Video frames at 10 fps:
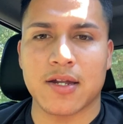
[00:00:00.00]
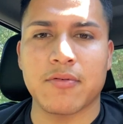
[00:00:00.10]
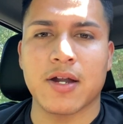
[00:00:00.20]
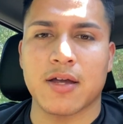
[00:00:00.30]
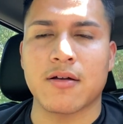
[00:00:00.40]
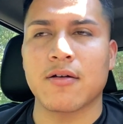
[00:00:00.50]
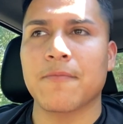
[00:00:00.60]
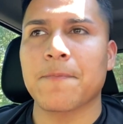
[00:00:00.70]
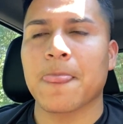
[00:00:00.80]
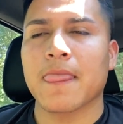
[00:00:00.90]
did right now.
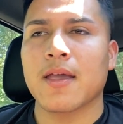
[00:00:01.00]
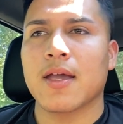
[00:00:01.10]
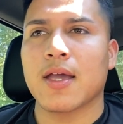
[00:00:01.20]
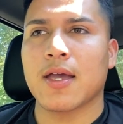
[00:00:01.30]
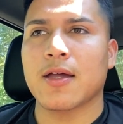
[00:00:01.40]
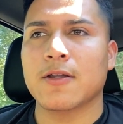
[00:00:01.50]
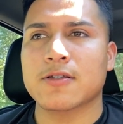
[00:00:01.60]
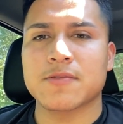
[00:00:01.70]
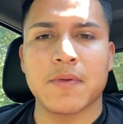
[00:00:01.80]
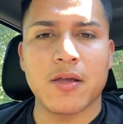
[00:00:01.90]
And
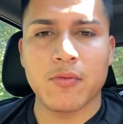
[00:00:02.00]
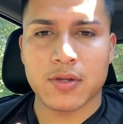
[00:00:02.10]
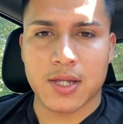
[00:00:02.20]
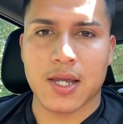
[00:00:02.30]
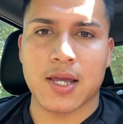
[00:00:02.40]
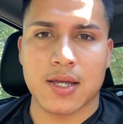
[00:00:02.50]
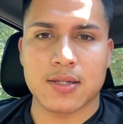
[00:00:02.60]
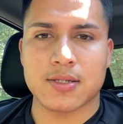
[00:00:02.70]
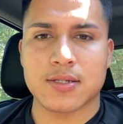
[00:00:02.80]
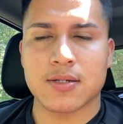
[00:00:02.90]
speaking with the
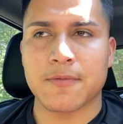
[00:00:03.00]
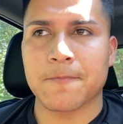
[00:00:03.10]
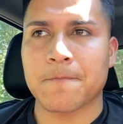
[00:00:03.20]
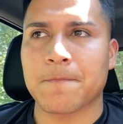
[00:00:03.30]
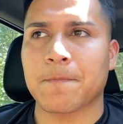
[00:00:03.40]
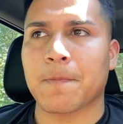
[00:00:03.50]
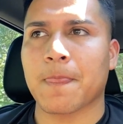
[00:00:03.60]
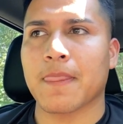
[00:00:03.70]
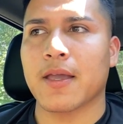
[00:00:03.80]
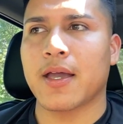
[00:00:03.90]
hands,
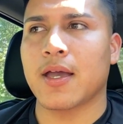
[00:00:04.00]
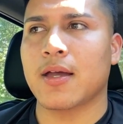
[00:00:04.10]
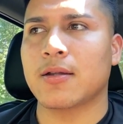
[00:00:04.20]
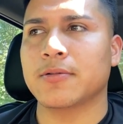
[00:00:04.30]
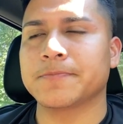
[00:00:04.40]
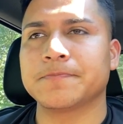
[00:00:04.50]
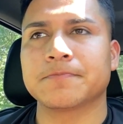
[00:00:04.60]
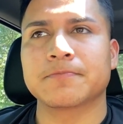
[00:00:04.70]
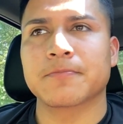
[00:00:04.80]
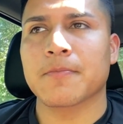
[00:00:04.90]
and
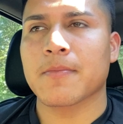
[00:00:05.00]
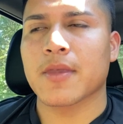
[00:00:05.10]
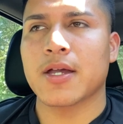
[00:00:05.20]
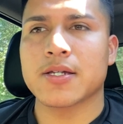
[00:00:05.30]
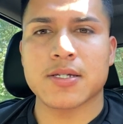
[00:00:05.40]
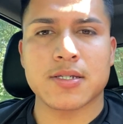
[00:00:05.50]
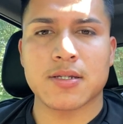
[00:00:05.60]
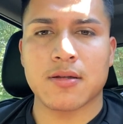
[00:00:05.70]
it's just